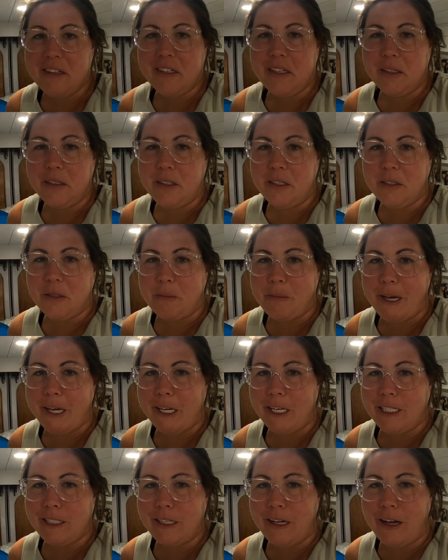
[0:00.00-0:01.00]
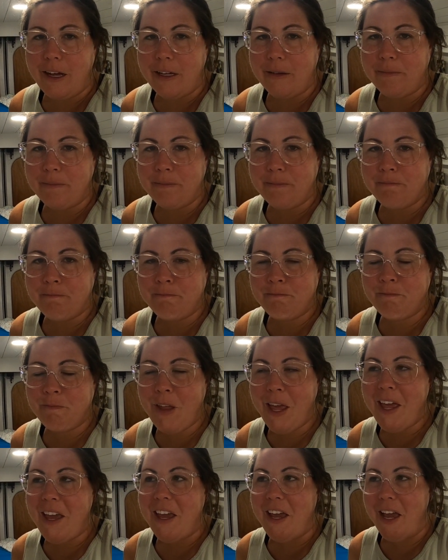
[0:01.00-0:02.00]
Decision making time.
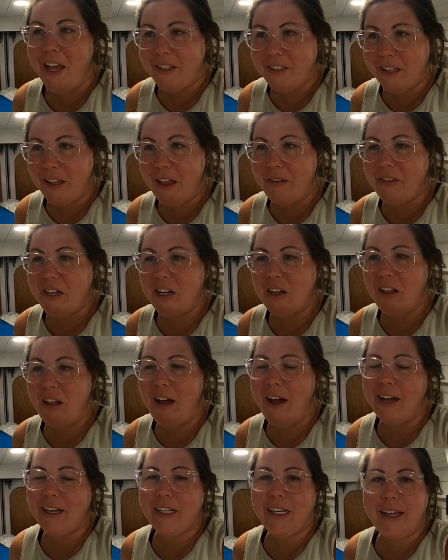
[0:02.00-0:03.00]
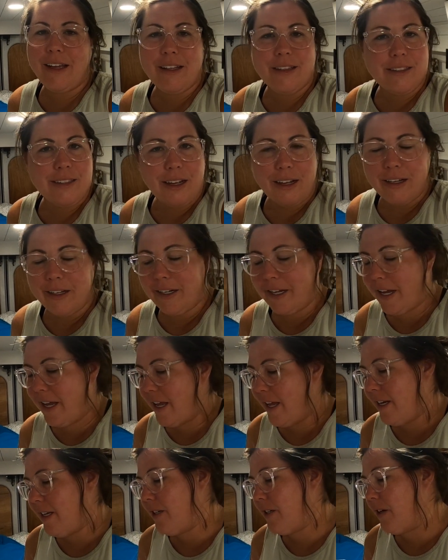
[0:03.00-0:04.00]
It's 11 o'clock. It's not going to get
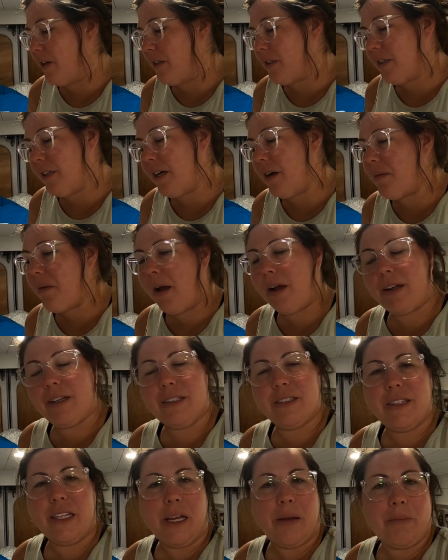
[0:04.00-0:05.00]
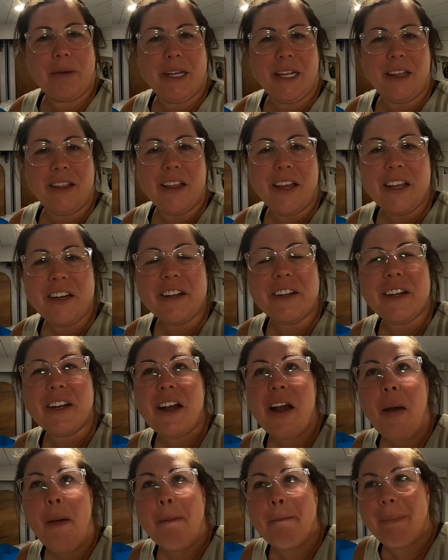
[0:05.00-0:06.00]
any darker. I'm not going to stay up any later,
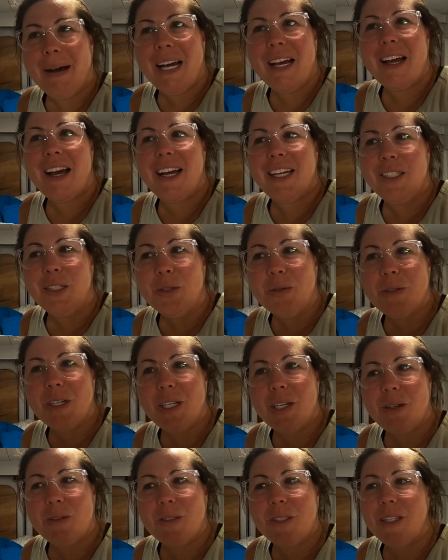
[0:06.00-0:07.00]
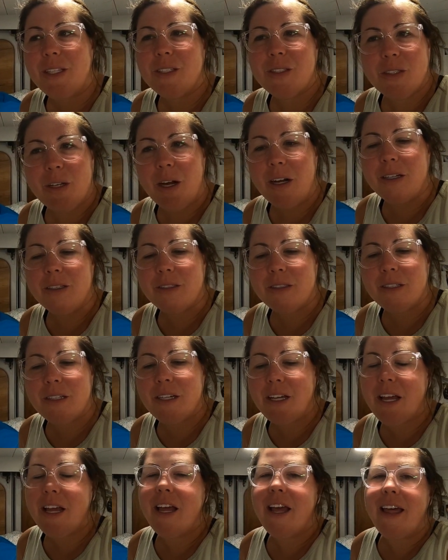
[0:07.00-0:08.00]
but I do want to go see the stars.
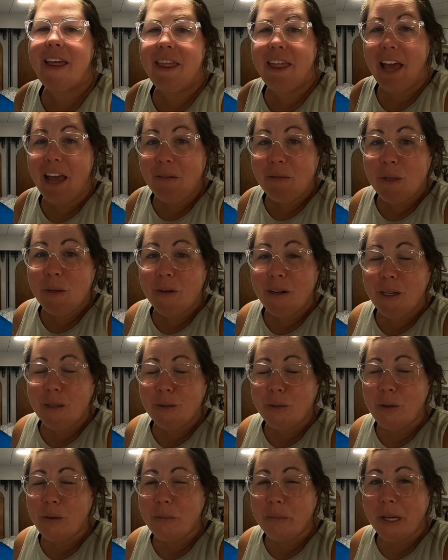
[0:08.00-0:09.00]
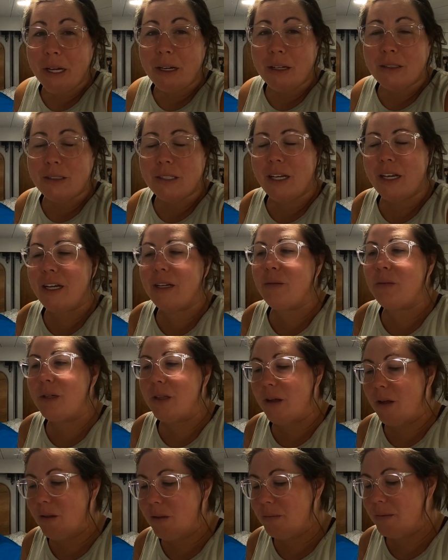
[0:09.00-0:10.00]
That requires going back outside with
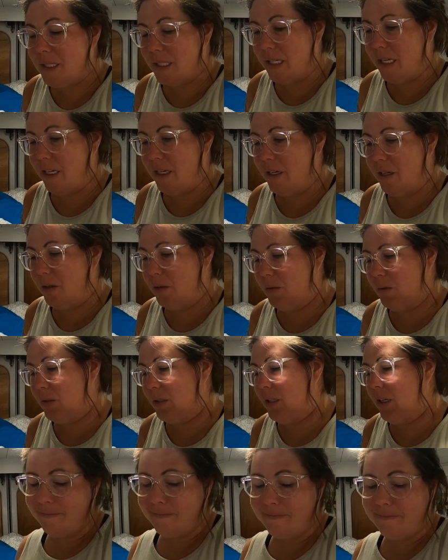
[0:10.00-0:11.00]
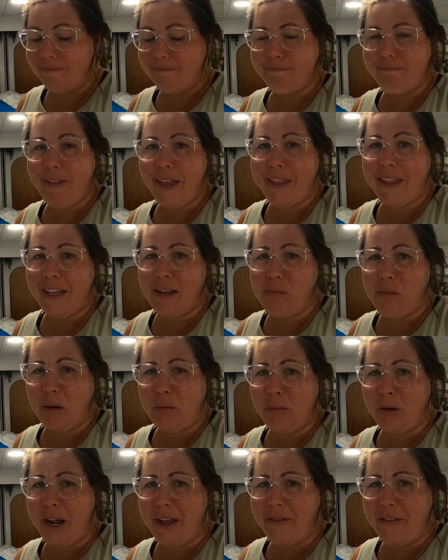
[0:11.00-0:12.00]
all the mosquitoes. I think I'm going to
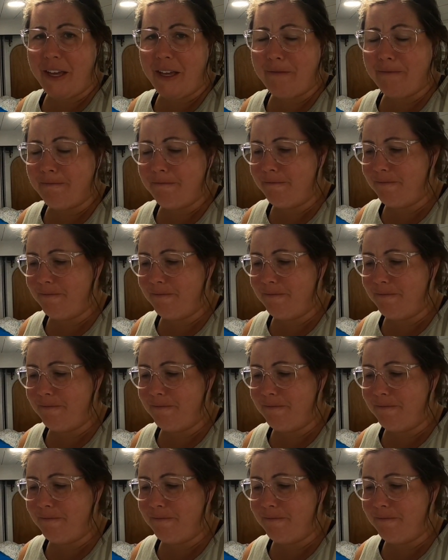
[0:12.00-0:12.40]
brave it.